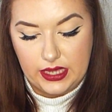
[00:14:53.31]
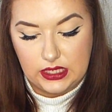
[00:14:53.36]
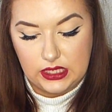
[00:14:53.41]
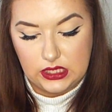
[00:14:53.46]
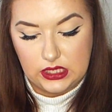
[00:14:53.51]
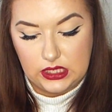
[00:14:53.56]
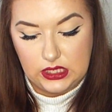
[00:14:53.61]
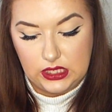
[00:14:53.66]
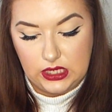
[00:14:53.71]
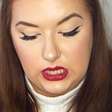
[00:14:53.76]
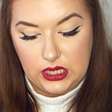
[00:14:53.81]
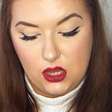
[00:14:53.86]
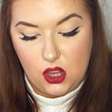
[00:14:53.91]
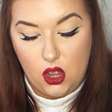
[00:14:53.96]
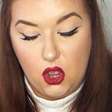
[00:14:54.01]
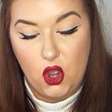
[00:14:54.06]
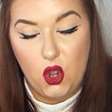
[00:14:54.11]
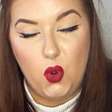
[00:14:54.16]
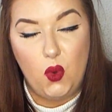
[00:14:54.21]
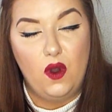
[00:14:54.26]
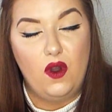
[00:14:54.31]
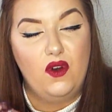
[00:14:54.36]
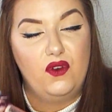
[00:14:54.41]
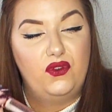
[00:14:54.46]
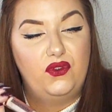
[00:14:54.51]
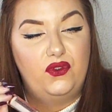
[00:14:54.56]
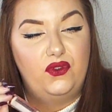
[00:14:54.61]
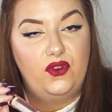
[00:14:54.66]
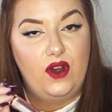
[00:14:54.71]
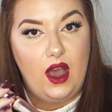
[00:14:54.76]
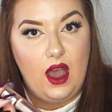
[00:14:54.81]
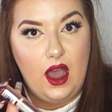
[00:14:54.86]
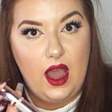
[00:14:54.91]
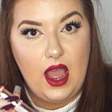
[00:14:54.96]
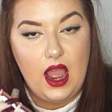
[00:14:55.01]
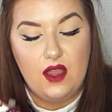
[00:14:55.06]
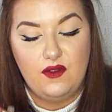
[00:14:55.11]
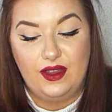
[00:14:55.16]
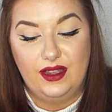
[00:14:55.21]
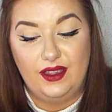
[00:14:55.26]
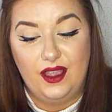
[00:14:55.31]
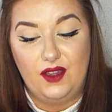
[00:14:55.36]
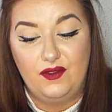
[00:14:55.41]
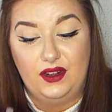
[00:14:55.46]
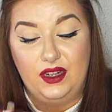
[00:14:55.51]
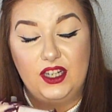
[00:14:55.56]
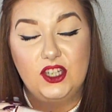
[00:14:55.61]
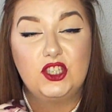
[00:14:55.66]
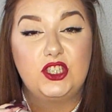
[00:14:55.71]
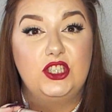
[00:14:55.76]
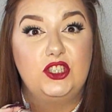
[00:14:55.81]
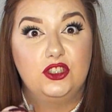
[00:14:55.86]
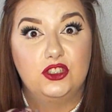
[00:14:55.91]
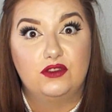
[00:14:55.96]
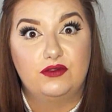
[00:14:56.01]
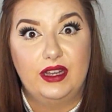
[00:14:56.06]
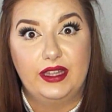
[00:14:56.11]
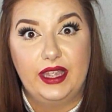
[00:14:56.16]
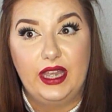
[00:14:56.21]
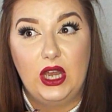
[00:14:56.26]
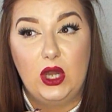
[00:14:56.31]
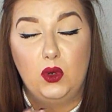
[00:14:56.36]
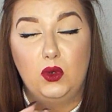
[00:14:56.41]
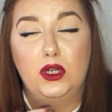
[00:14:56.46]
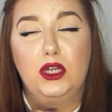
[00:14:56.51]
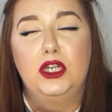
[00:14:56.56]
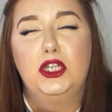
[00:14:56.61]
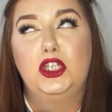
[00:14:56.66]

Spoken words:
CO5 and I've literally just ran out.